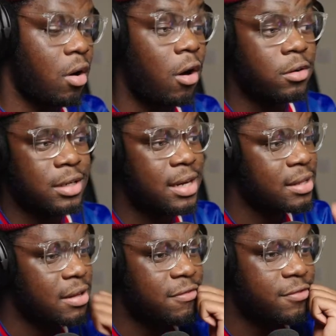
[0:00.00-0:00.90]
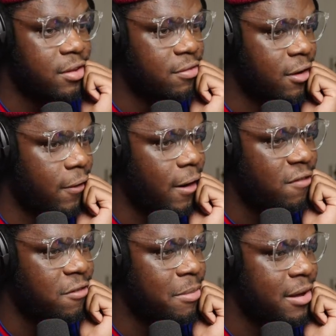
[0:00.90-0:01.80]
Oh dang, they've fallen
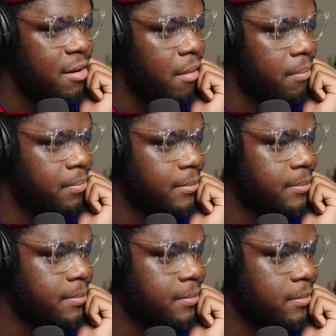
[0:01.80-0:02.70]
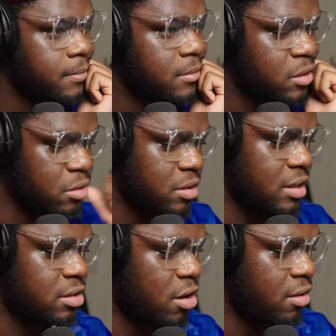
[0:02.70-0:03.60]
off a bit. So
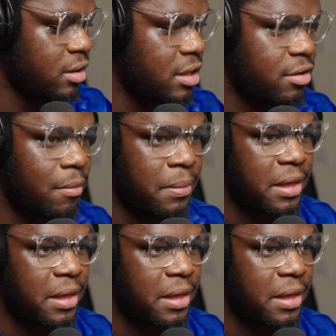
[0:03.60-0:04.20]
currently they're in a